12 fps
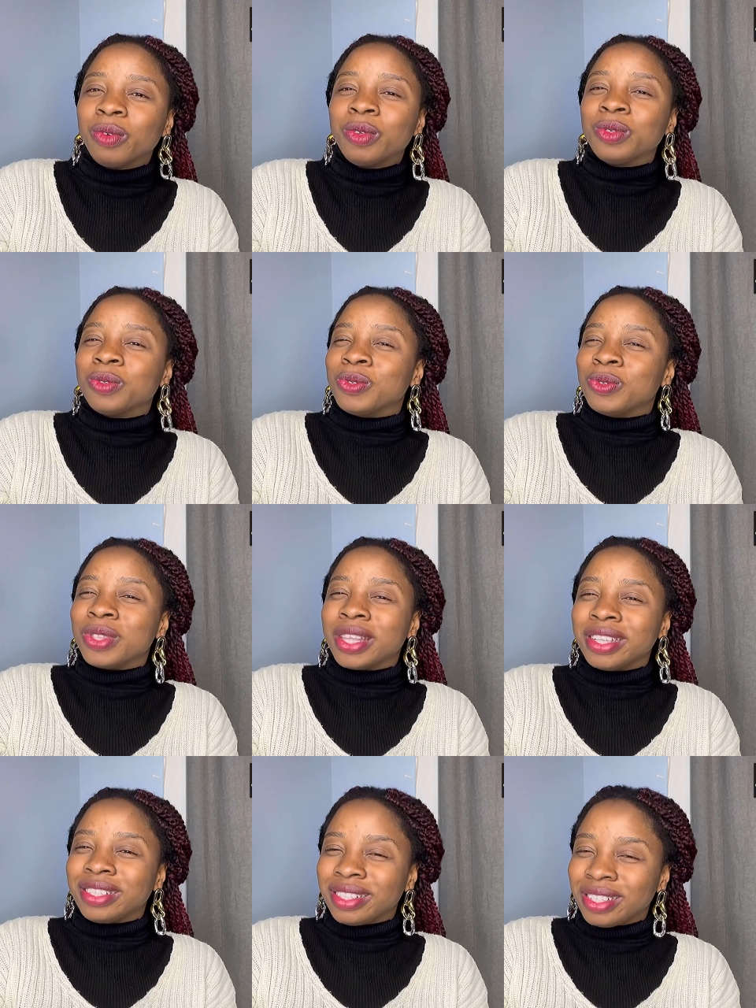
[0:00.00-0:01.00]
who used to do
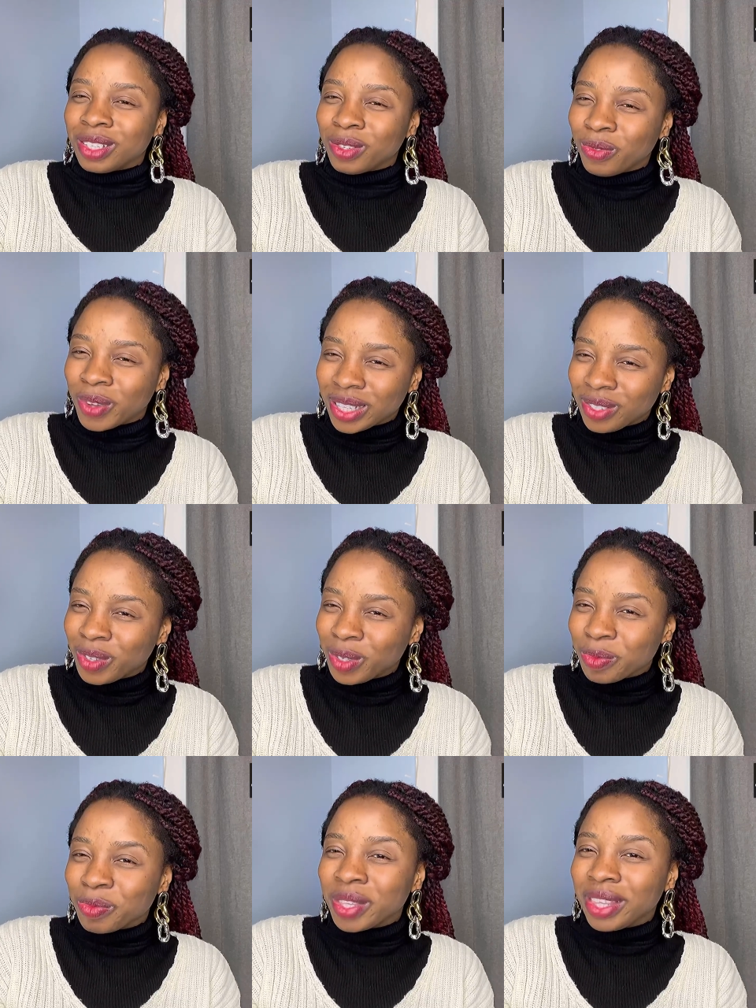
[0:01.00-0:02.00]
30 days fast what do
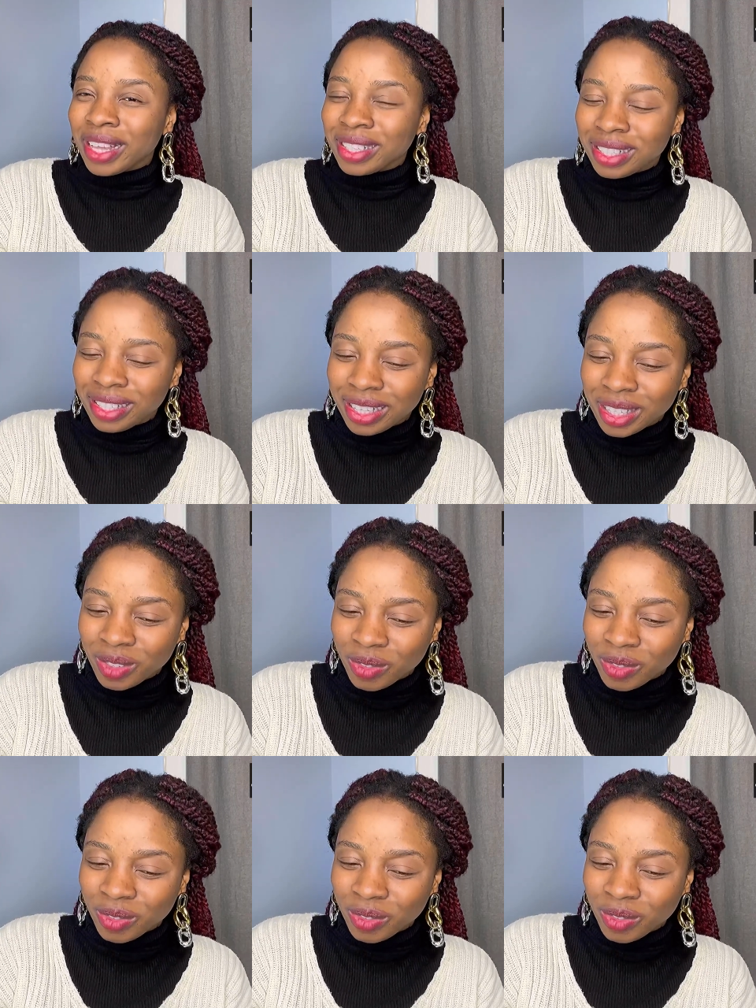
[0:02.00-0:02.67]
you mean 30 days